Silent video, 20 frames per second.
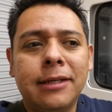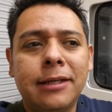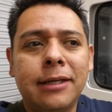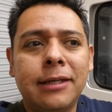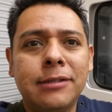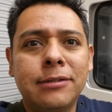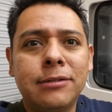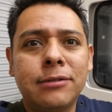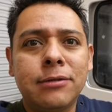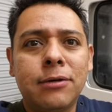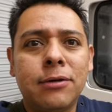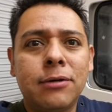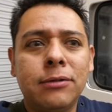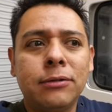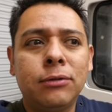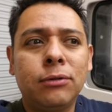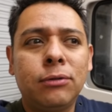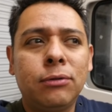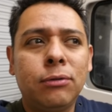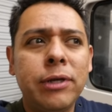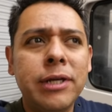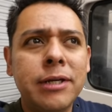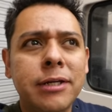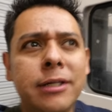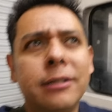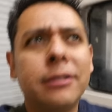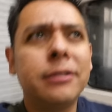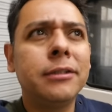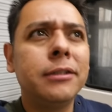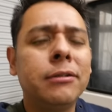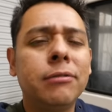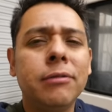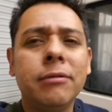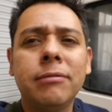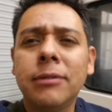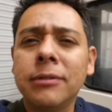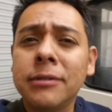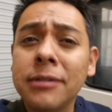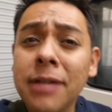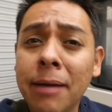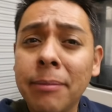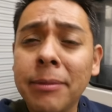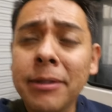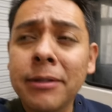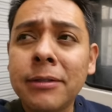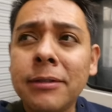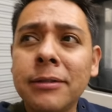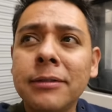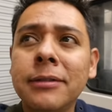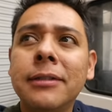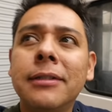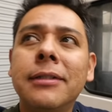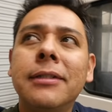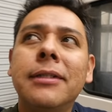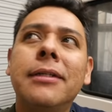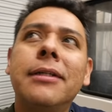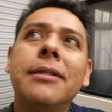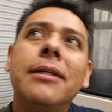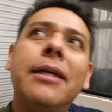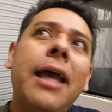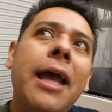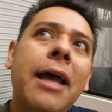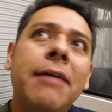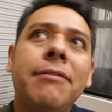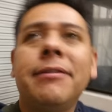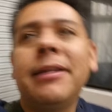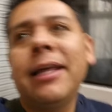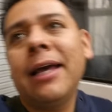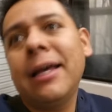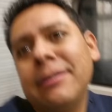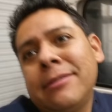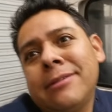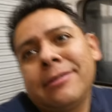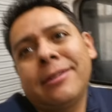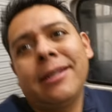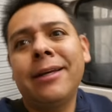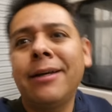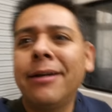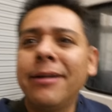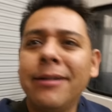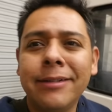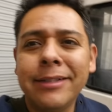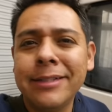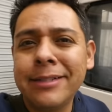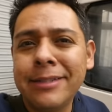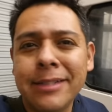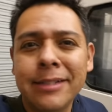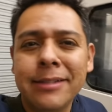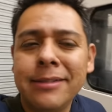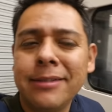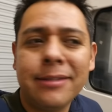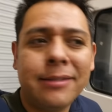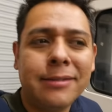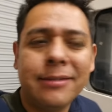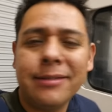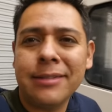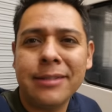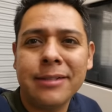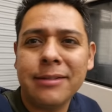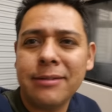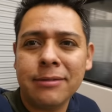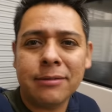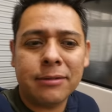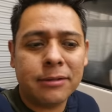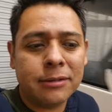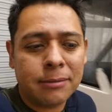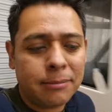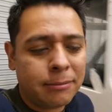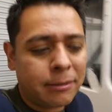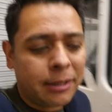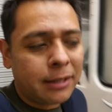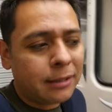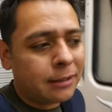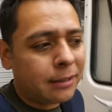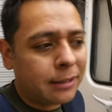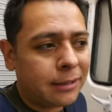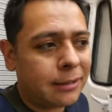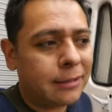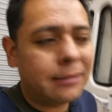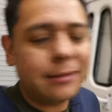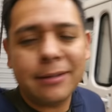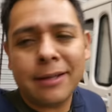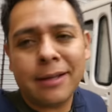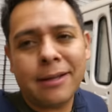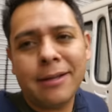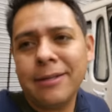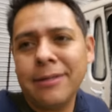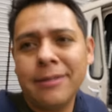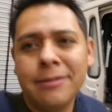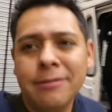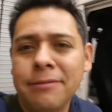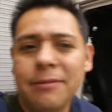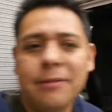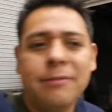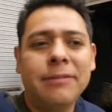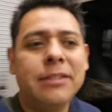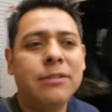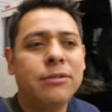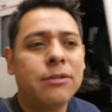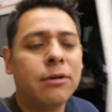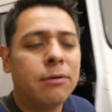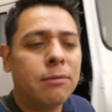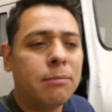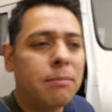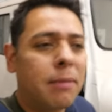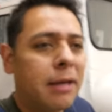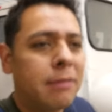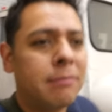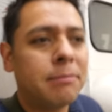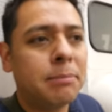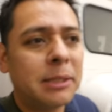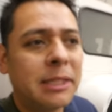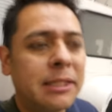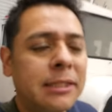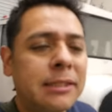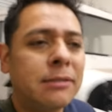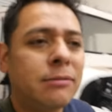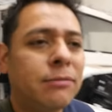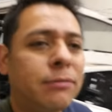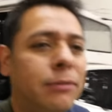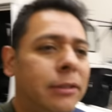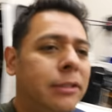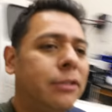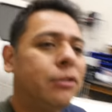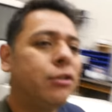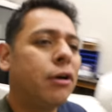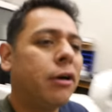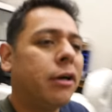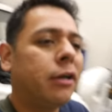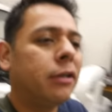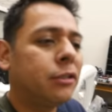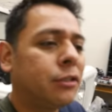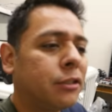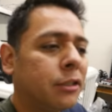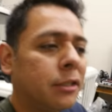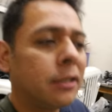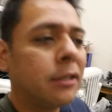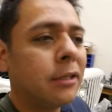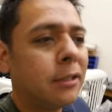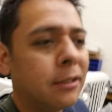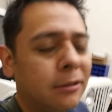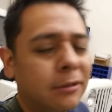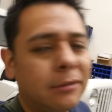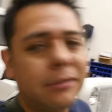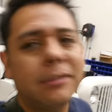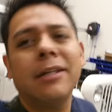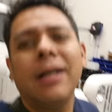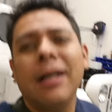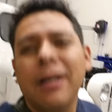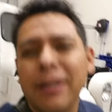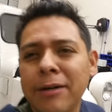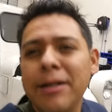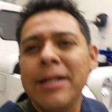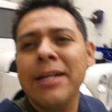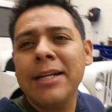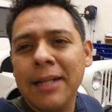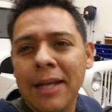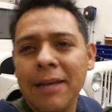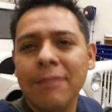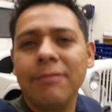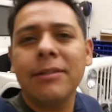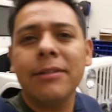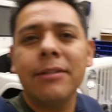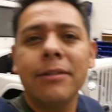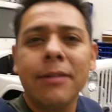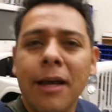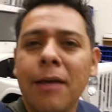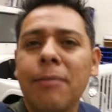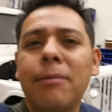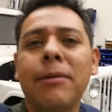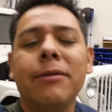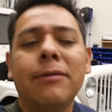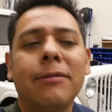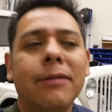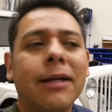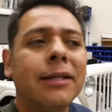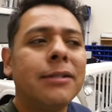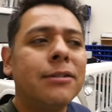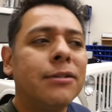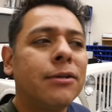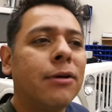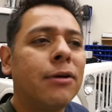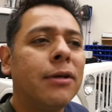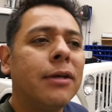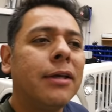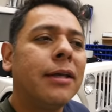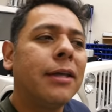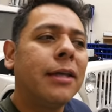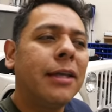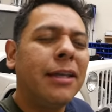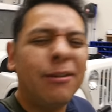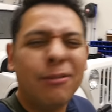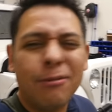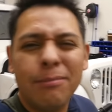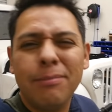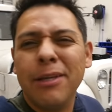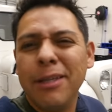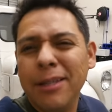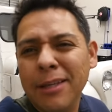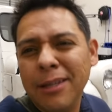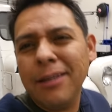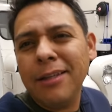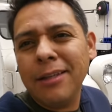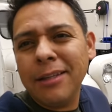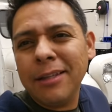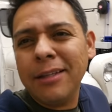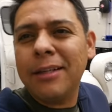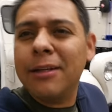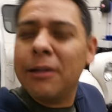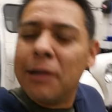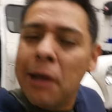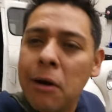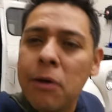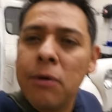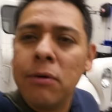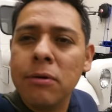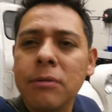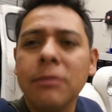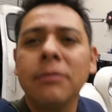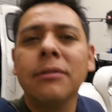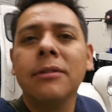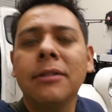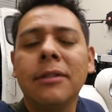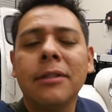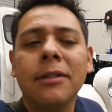And so three hundred thirty-three volts nominal, half of that's like one hundred sixty-six or something, right? Like one hundred fifty. So my bus fully charged, it's one hundred eleven nominal, right? So it'll be low,